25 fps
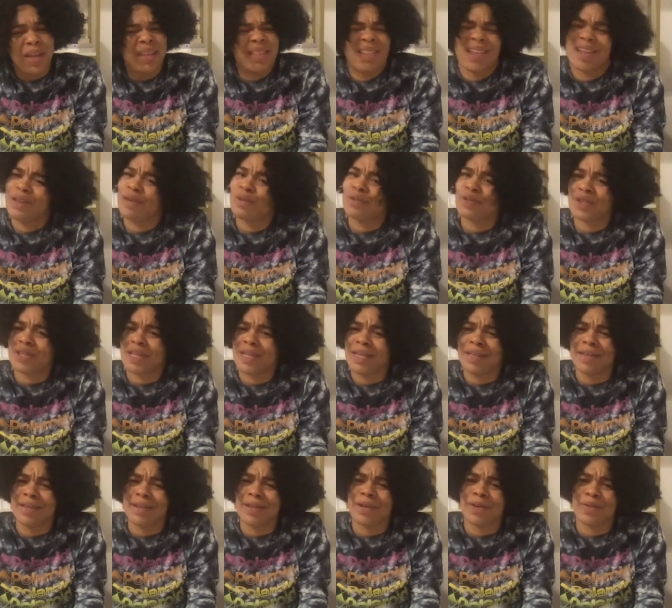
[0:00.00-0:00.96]
They usually
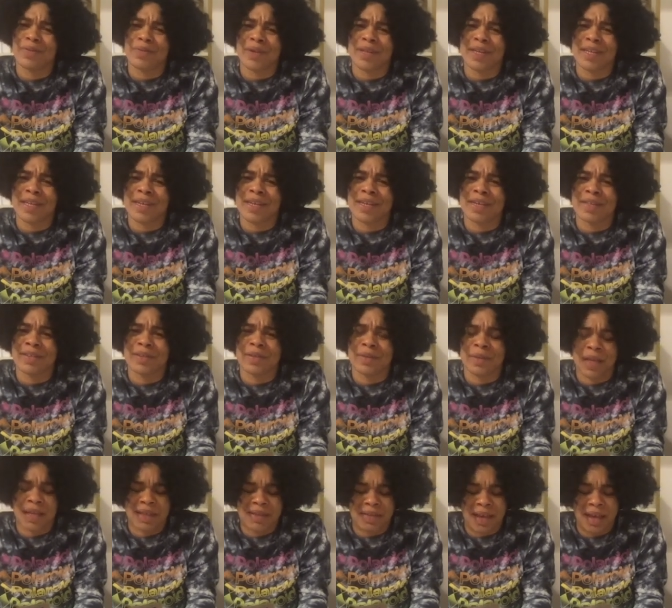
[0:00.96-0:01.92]
look really good too.
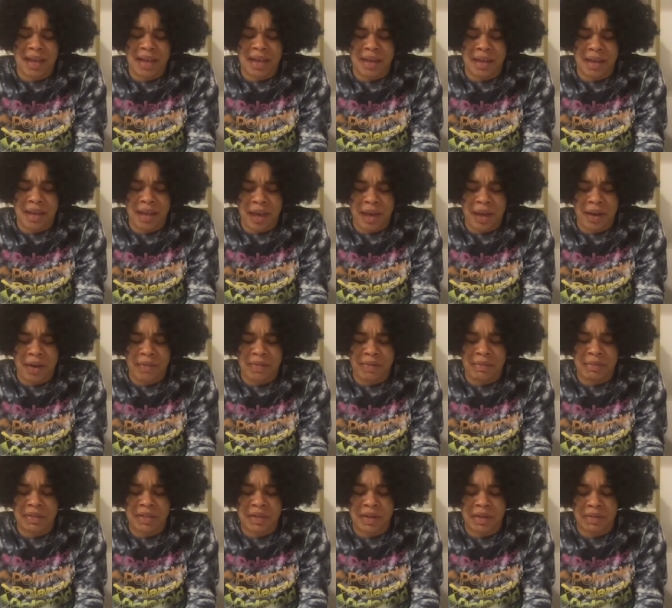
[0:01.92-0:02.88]
They take good care of
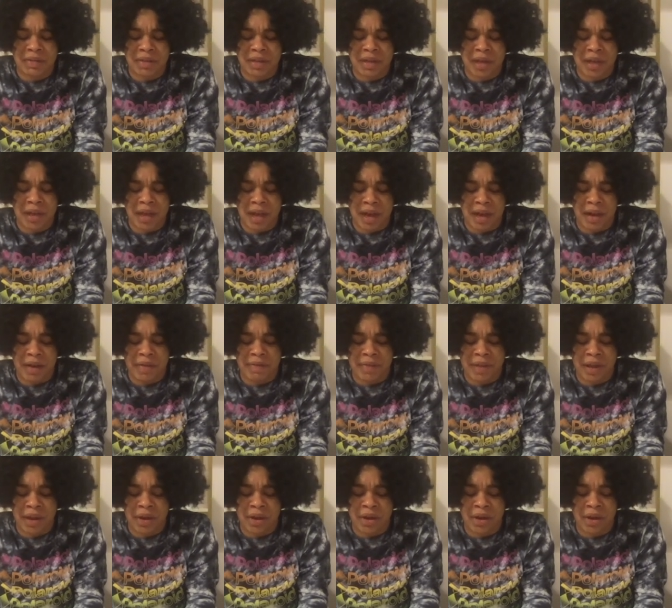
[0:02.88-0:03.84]
themselves and good care of
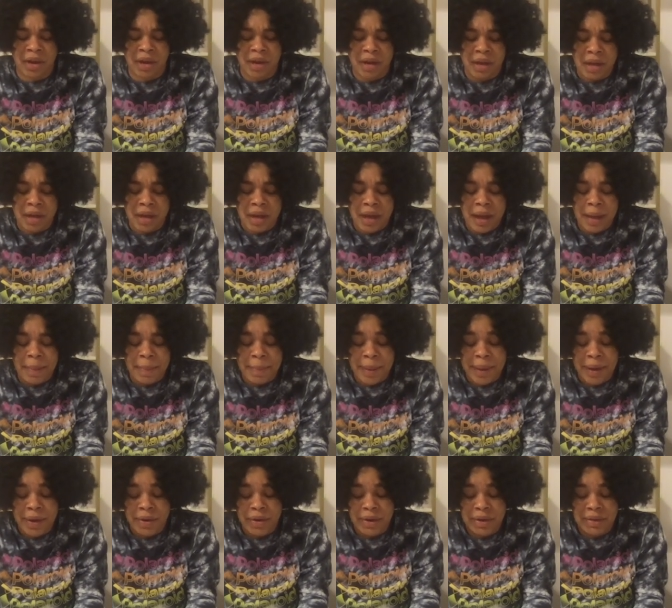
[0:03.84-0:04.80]
their
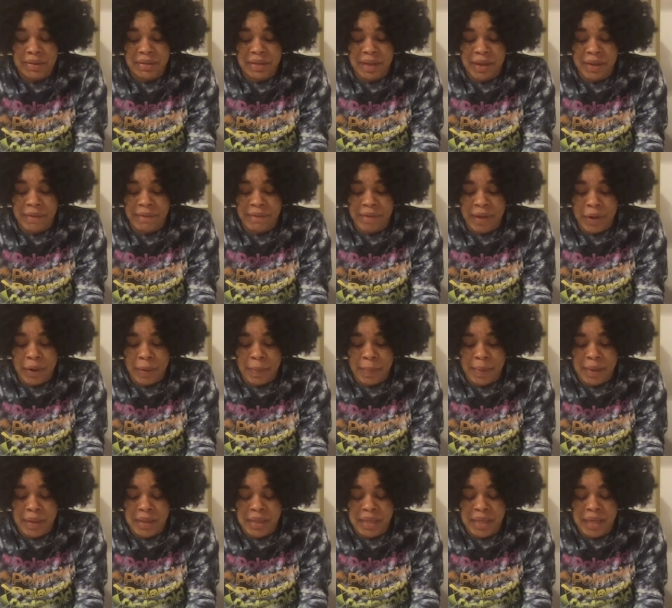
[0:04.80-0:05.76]
appearance. They're very
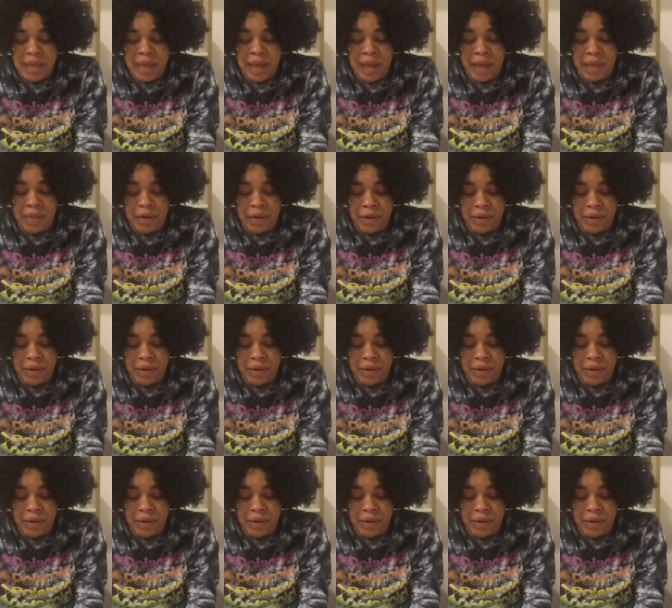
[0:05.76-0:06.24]
put together.